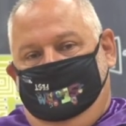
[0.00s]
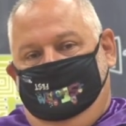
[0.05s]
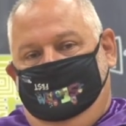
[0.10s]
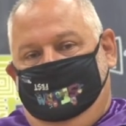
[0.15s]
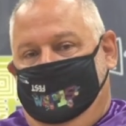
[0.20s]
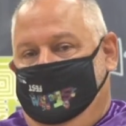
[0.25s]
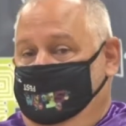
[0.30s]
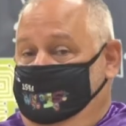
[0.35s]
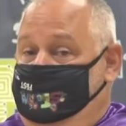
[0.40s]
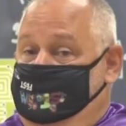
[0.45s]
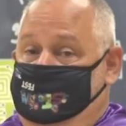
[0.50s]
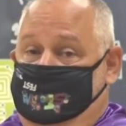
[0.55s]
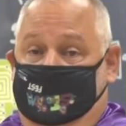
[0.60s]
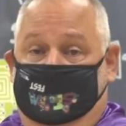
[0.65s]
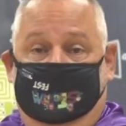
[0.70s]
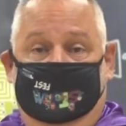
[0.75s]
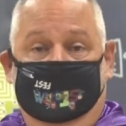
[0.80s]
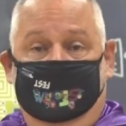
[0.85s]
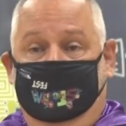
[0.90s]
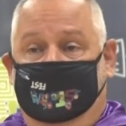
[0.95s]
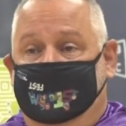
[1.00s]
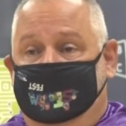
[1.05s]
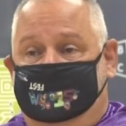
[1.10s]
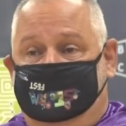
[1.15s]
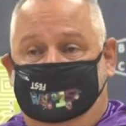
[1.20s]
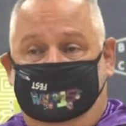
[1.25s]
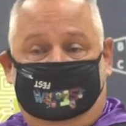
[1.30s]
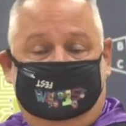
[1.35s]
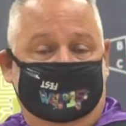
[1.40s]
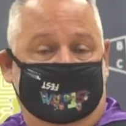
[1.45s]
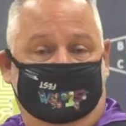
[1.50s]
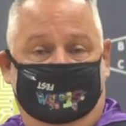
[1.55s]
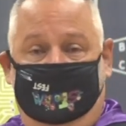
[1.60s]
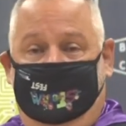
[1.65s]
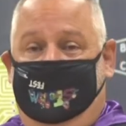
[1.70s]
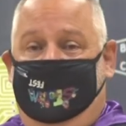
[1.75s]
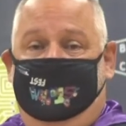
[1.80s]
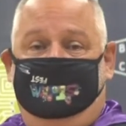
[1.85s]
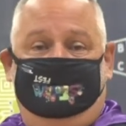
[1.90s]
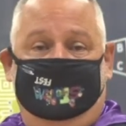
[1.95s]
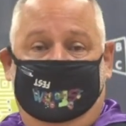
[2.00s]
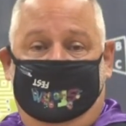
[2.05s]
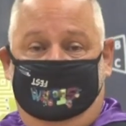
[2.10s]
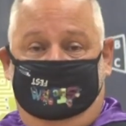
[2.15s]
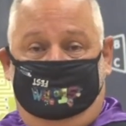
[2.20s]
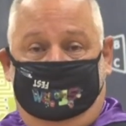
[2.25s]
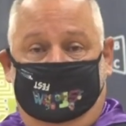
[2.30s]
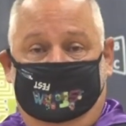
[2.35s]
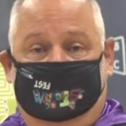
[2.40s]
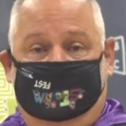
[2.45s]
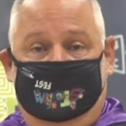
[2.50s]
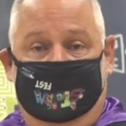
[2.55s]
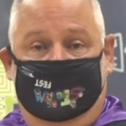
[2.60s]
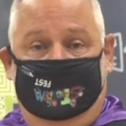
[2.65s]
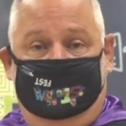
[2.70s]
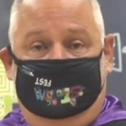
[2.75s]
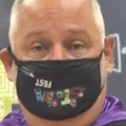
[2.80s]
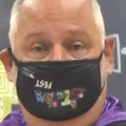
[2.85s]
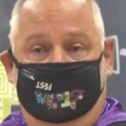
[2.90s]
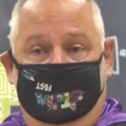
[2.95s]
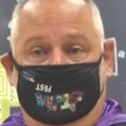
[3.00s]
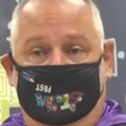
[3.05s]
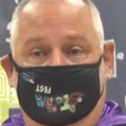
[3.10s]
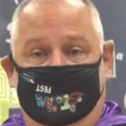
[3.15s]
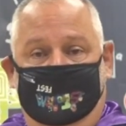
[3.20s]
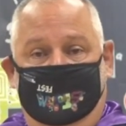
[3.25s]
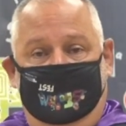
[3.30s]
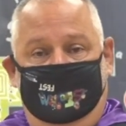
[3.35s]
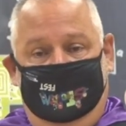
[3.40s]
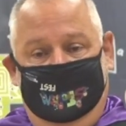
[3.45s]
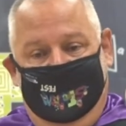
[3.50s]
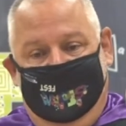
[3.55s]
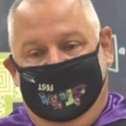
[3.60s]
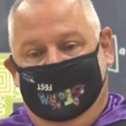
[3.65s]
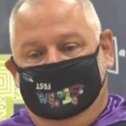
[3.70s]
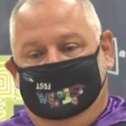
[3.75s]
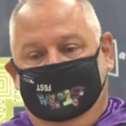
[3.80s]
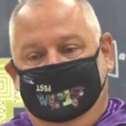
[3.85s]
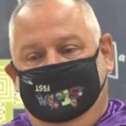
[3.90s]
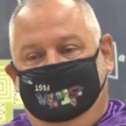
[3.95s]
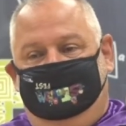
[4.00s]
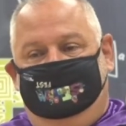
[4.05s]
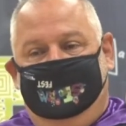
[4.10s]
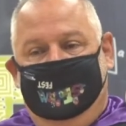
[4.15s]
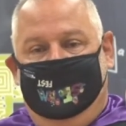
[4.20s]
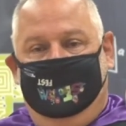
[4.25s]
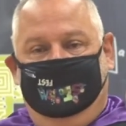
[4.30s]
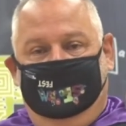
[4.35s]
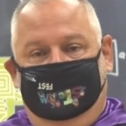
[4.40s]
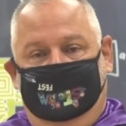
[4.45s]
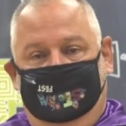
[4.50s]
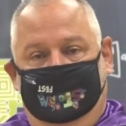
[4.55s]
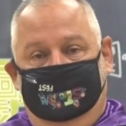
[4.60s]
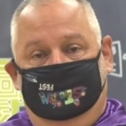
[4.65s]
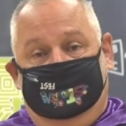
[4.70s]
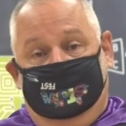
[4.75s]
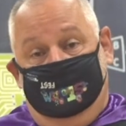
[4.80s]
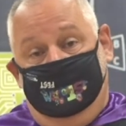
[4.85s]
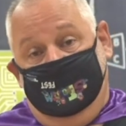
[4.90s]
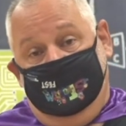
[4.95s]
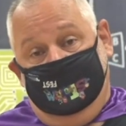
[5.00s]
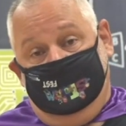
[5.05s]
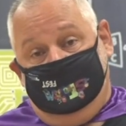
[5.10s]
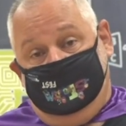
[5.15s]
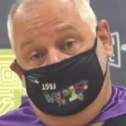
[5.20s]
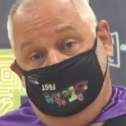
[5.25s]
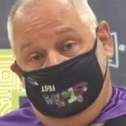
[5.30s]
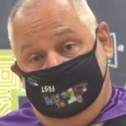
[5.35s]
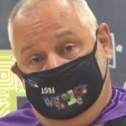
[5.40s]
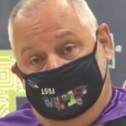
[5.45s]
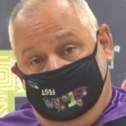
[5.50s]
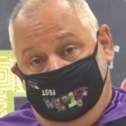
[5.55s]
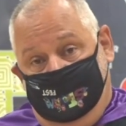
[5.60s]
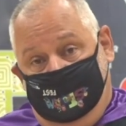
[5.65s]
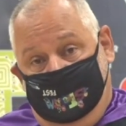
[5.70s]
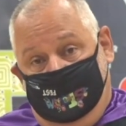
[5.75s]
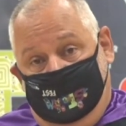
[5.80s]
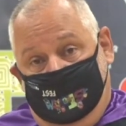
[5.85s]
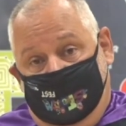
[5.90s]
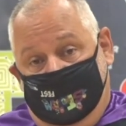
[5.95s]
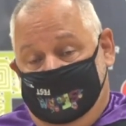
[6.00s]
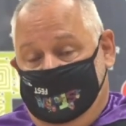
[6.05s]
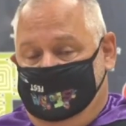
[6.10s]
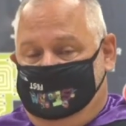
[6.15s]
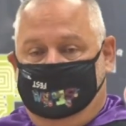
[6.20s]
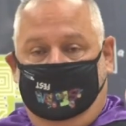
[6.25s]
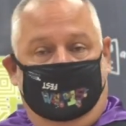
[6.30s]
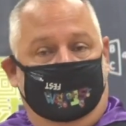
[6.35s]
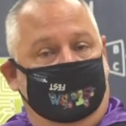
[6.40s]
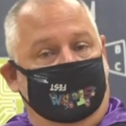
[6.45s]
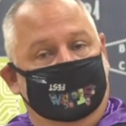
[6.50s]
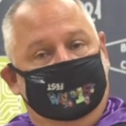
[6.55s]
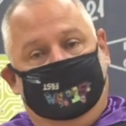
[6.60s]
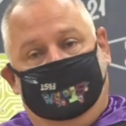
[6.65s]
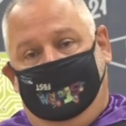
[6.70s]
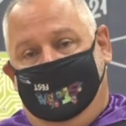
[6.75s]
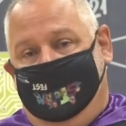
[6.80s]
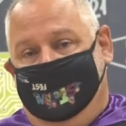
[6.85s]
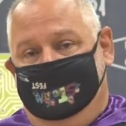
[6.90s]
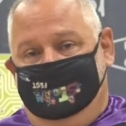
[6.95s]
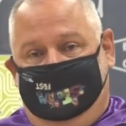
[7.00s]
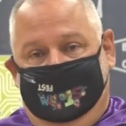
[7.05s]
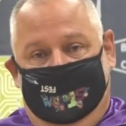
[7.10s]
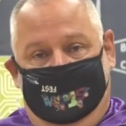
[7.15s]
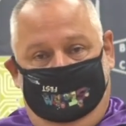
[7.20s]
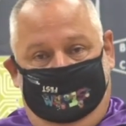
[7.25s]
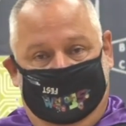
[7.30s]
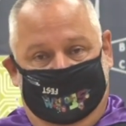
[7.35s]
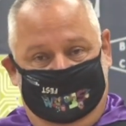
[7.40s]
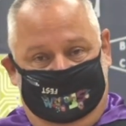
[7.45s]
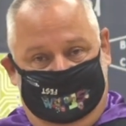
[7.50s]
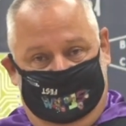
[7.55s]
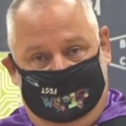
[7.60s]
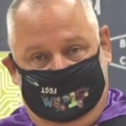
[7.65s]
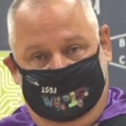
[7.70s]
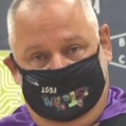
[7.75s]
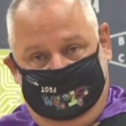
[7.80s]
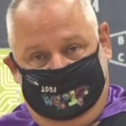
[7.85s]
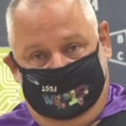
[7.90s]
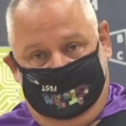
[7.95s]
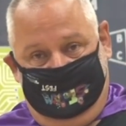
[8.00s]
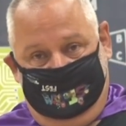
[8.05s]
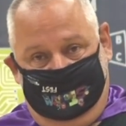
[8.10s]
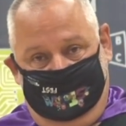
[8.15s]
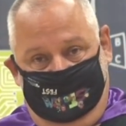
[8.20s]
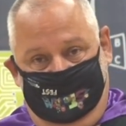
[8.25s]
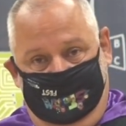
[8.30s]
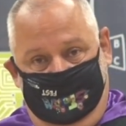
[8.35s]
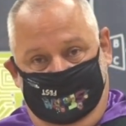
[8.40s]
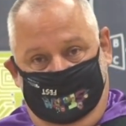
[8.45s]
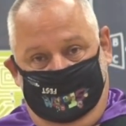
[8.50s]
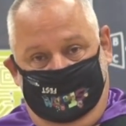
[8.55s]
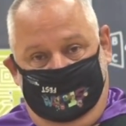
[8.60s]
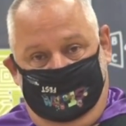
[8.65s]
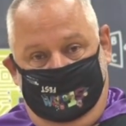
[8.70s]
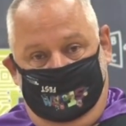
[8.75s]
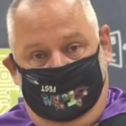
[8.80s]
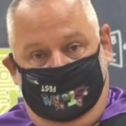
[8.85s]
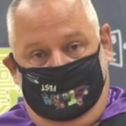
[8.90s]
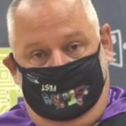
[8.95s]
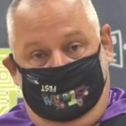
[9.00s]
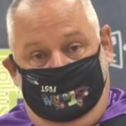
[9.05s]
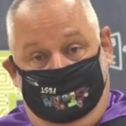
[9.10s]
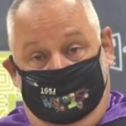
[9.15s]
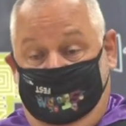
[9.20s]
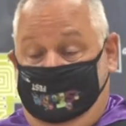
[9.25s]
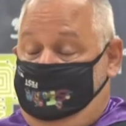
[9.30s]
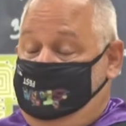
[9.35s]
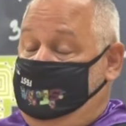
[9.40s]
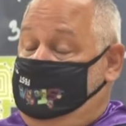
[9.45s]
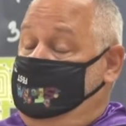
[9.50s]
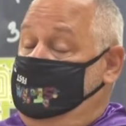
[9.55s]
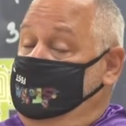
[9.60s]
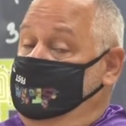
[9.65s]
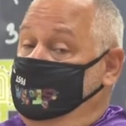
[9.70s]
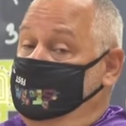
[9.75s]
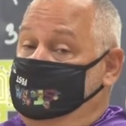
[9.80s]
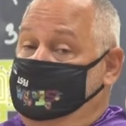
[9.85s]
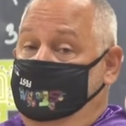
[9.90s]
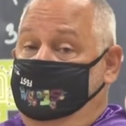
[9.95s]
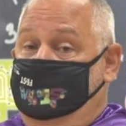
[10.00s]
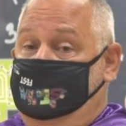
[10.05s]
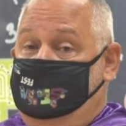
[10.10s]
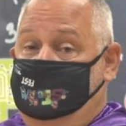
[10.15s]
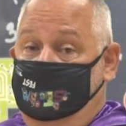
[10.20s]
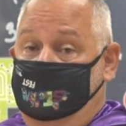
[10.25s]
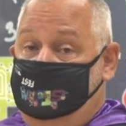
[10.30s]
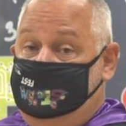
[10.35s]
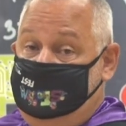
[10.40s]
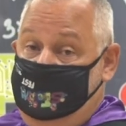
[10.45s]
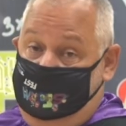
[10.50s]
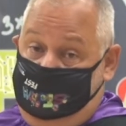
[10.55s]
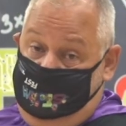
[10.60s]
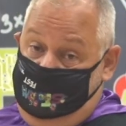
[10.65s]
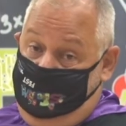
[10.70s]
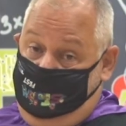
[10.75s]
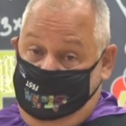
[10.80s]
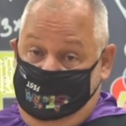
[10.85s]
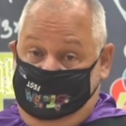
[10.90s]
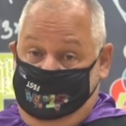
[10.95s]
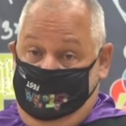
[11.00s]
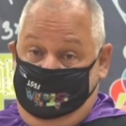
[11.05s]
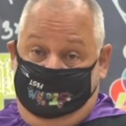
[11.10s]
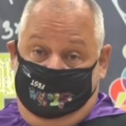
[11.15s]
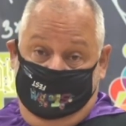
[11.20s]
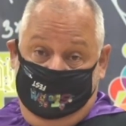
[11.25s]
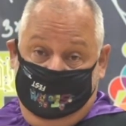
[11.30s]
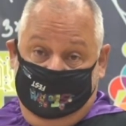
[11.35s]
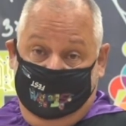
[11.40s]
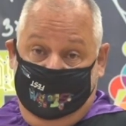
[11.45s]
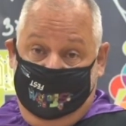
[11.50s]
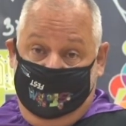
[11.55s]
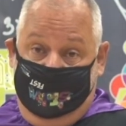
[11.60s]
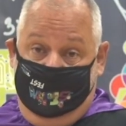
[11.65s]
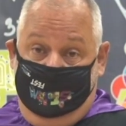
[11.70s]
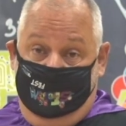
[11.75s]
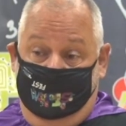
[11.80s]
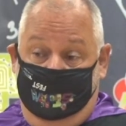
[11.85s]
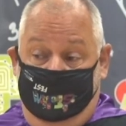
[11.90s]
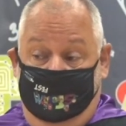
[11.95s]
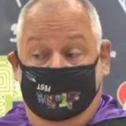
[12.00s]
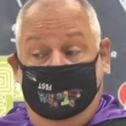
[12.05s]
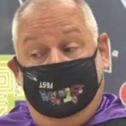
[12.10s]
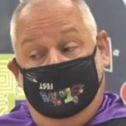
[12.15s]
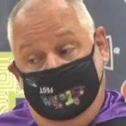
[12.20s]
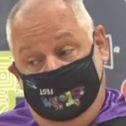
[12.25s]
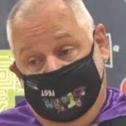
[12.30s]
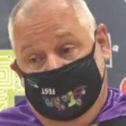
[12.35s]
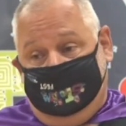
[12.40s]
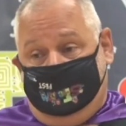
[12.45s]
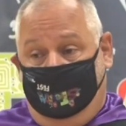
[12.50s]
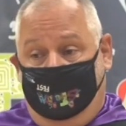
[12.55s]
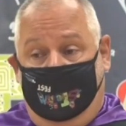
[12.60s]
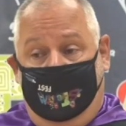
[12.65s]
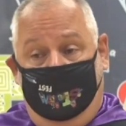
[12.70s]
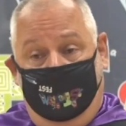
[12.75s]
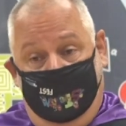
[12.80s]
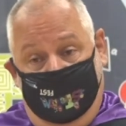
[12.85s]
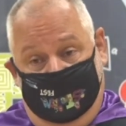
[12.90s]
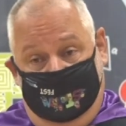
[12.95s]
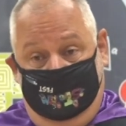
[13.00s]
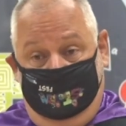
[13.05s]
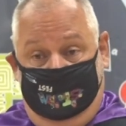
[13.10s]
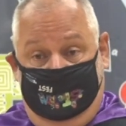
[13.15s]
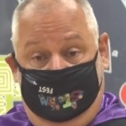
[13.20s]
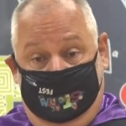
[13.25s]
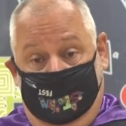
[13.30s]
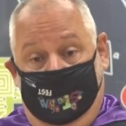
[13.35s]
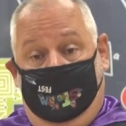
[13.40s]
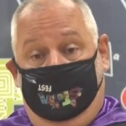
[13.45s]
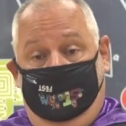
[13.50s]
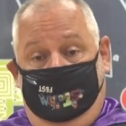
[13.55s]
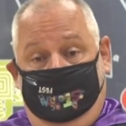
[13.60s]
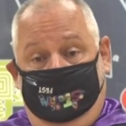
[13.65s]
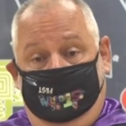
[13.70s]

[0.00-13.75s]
Now, if Shaquille gets to 75%, the idea of fouling him diminishes, and that's all derived at by statistics. But if Shaquille's going to shoot 60% from the line, that's where I want him to go.